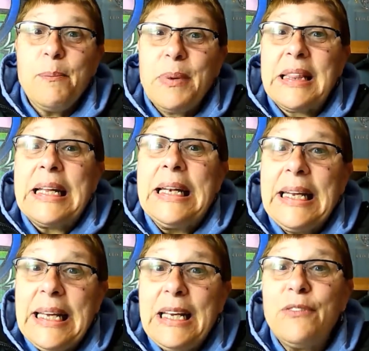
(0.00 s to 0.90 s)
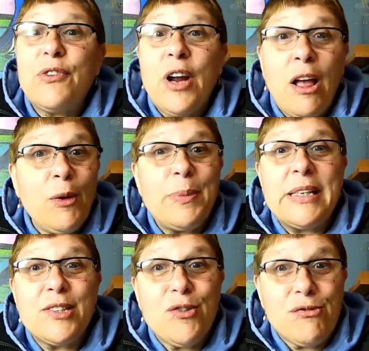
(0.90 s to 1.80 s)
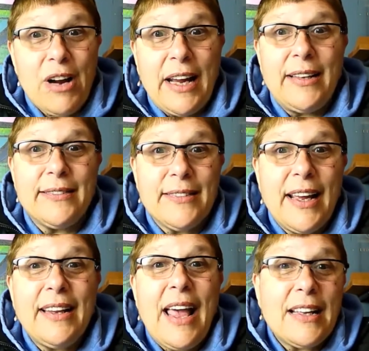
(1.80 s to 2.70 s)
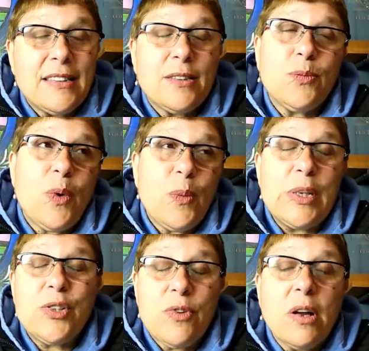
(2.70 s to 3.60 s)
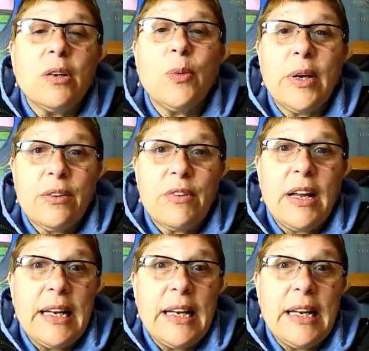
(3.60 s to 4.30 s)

But the need for help is great. And that's what we struggle with, right?